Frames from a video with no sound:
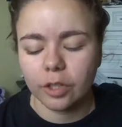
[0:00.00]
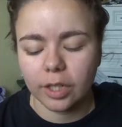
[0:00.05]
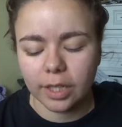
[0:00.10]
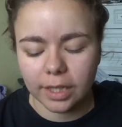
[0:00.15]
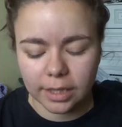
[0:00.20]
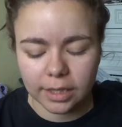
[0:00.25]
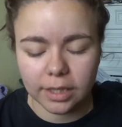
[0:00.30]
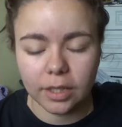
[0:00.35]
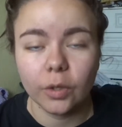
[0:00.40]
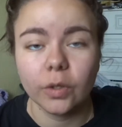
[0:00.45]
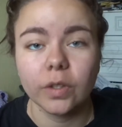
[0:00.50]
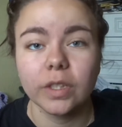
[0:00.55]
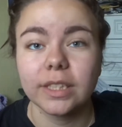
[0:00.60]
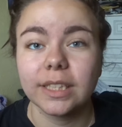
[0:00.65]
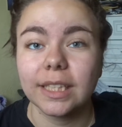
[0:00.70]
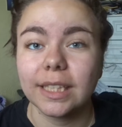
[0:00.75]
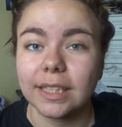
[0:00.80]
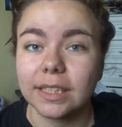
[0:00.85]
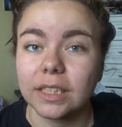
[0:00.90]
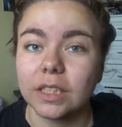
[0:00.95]
Really
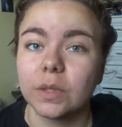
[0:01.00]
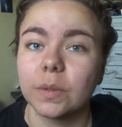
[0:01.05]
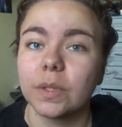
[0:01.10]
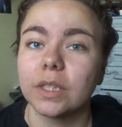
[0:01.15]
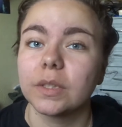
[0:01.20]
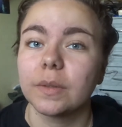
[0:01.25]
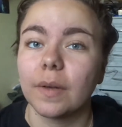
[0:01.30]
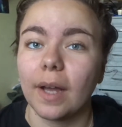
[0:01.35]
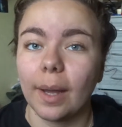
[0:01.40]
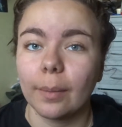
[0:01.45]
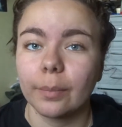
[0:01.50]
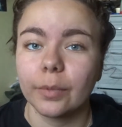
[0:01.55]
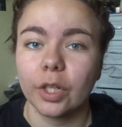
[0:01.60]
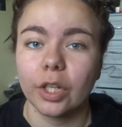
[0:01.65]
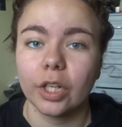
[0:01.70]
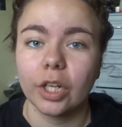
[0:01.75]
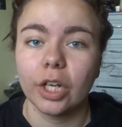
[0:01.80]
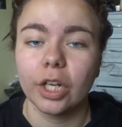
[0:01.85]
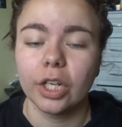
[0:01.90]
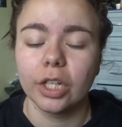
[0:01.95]
already listened to it, so I am
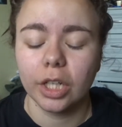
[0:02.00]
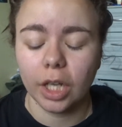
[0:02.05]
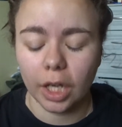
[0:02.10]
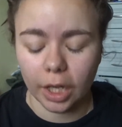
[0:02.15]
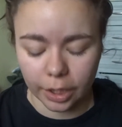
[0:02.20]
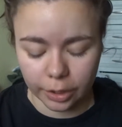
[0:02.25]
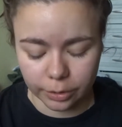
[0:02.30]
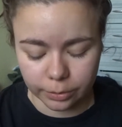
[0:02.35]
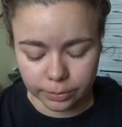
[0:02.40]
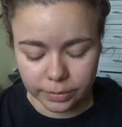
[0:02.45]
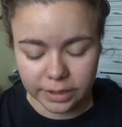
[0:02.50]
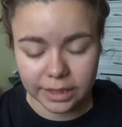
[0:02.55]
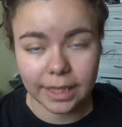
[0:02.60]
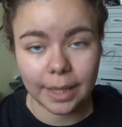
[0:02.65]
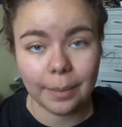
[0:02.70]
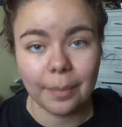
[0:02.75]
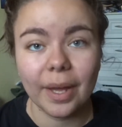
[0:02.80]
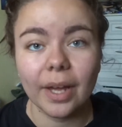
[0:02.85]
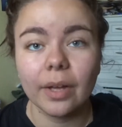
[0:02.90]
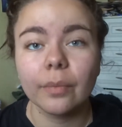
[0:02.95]
gonna
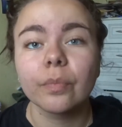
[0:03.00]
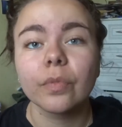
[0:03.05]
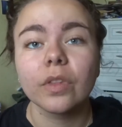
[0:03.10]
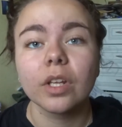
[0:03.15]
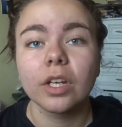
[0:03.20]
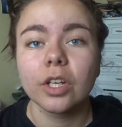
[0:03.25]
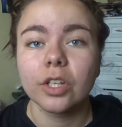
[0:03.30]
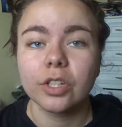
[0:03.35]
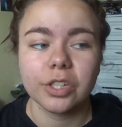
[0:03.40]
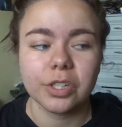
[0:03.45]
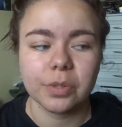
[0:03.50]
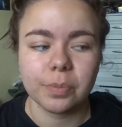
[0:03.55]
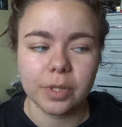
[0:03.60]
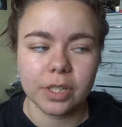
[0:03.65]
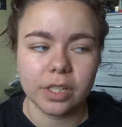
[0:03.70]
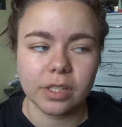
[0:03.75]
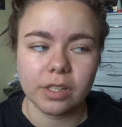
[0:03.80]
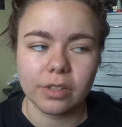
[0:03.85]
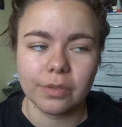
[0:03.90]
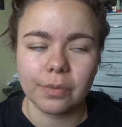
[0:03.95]
skip it just
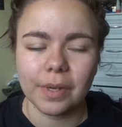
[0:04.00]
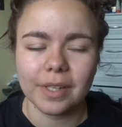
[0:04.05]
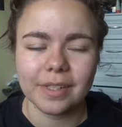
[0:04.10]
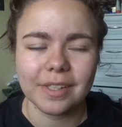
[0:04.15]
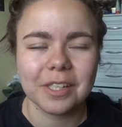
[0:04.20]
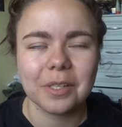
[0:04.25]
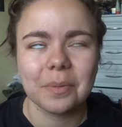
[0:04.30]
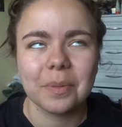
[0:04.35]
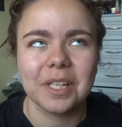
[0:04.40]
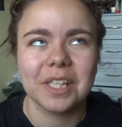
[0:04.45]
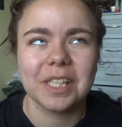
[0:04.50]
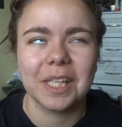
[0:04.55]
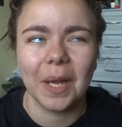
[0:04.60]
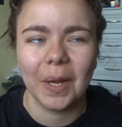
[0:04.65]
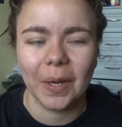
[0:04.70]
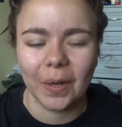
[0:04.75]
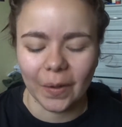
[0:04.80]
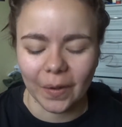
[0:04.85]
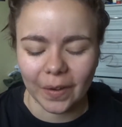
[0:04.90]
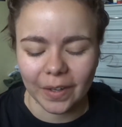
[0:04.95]
because otherwise this will be
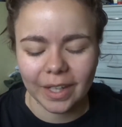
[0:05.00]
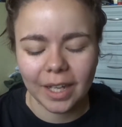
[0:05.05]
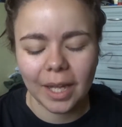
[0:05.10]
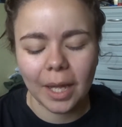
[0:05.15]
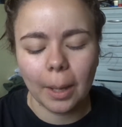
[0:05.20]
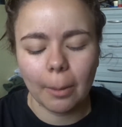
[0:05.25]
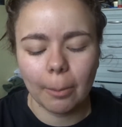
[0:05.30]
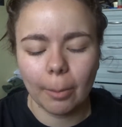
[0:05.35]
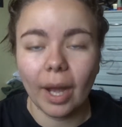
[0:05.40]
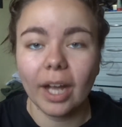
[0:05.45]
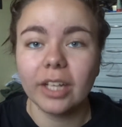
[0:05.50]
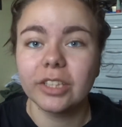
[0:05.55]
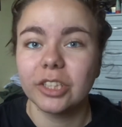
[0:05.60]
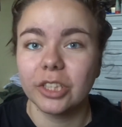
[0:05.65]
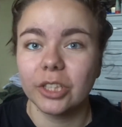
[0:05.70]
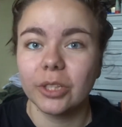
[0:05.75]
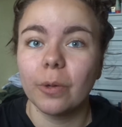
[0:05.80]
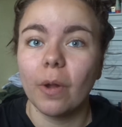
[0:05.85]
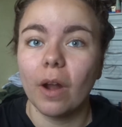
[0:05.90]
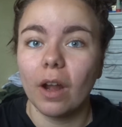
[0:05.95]
so long. But I
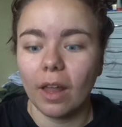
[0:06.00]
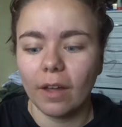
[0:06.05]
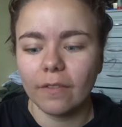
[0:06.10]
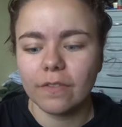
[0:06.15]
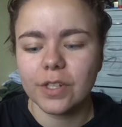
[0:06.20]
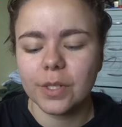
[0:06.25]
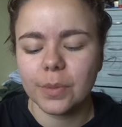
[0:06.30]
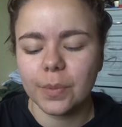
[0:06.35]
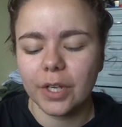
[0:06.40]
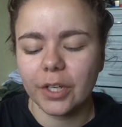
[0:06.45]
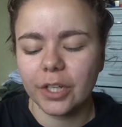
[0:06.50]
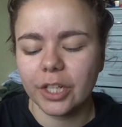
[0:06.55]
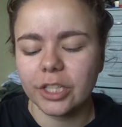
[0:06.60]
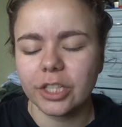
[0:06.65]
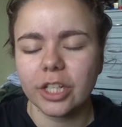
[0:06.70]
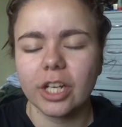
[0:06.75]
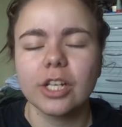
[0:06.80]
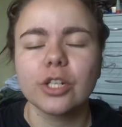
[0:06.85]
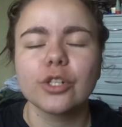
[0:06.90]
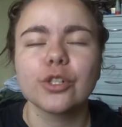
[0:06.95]
do love Sweet
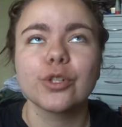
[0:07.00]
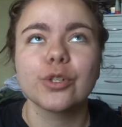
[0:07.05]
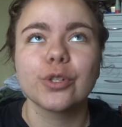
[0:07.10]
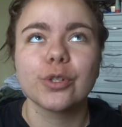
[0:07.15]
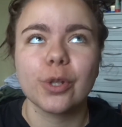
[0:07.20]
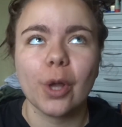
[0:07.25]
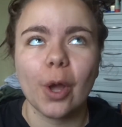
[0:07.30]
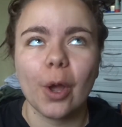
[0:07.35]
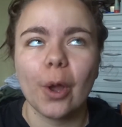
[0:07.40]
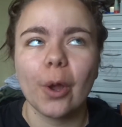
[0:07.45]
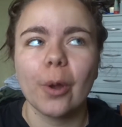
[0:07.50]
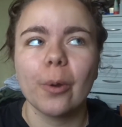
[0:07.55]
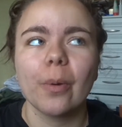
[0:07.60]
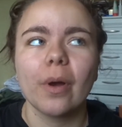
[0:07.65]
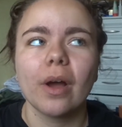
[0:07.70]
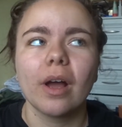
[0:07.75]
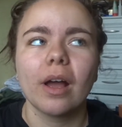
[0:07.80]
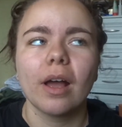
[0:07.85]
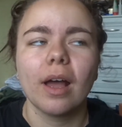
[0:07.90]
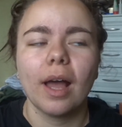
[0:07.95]
Creature, it's so
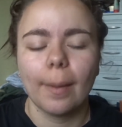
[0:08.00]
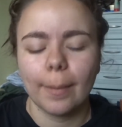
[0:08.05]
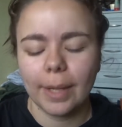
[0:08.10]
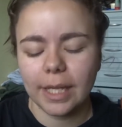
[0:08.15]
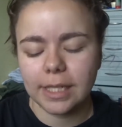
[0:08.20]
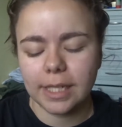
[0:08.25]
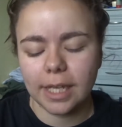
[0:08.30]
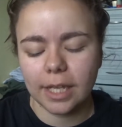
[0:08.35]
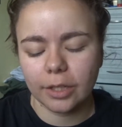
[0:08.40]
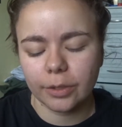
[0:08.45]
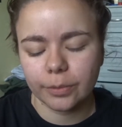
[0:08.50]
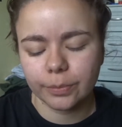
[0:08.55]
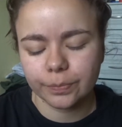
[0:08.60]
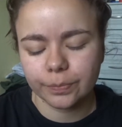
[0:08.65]
amazing.